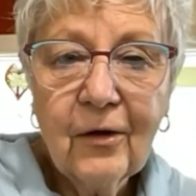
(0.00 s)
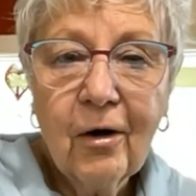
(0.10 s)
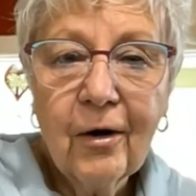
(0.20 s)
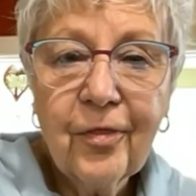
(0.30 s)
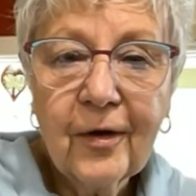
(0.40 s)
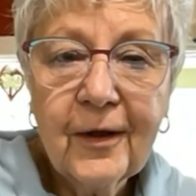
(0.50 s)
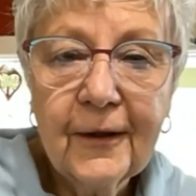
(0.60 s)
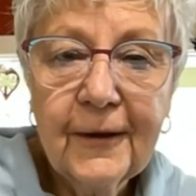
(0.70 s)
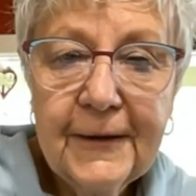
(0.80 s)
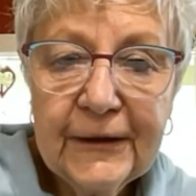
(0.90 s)
are the
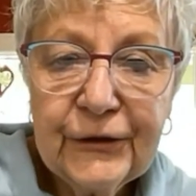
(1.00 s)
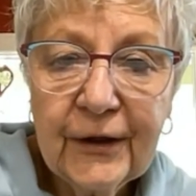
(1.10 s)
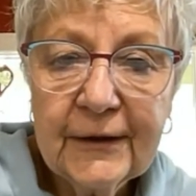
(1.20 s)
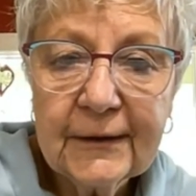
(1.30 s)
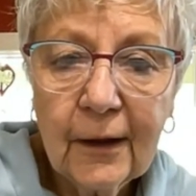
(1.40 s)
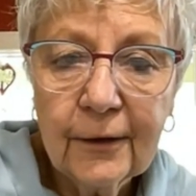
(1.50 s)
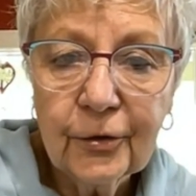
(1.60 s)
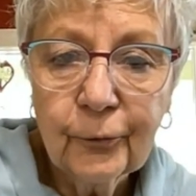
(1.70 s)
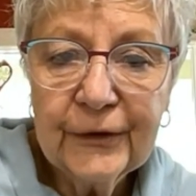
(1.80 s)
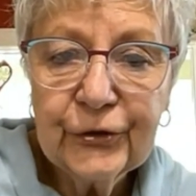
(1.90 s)
conditions
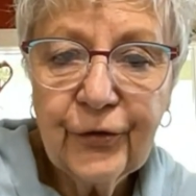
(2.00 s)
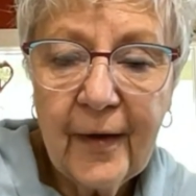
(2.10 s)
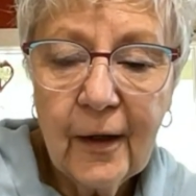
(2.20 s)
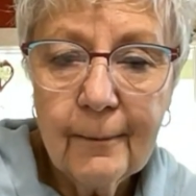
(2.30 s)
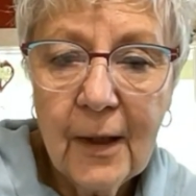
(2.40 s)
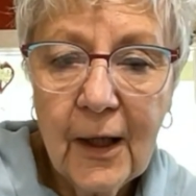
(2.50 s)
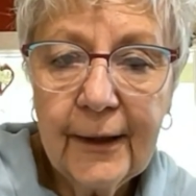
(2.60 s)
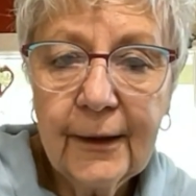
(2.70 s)
under which they are mined.